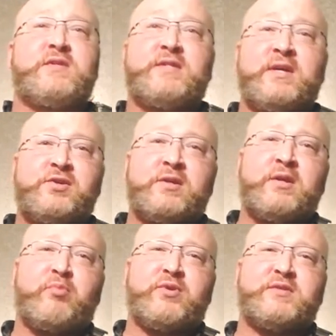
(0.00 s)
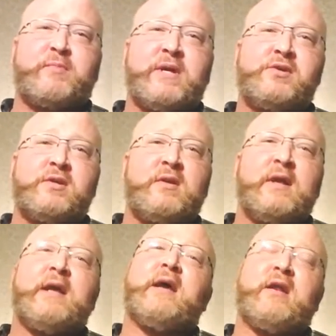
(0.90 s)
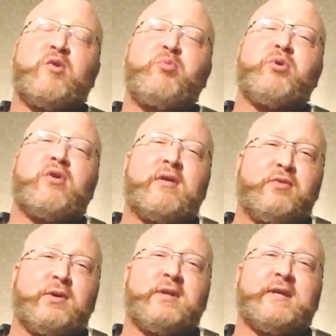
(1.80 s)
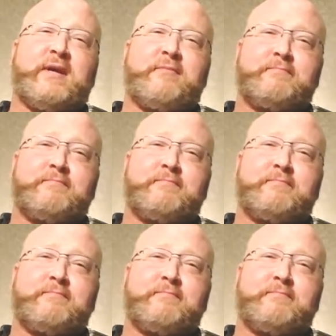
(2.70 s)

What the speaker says: attention and participation, and I hope you all have a great day.